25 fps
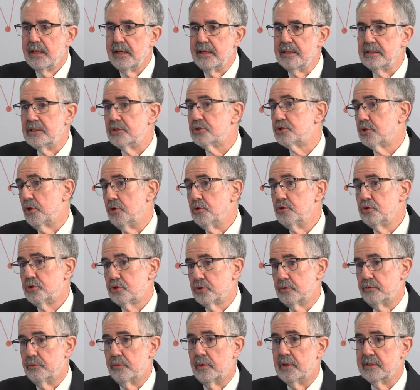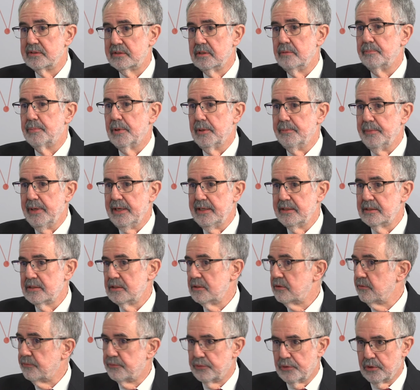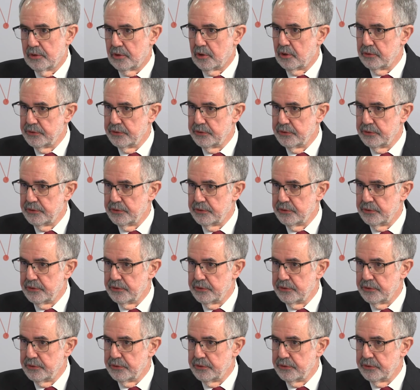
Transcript: and the solution was implemented for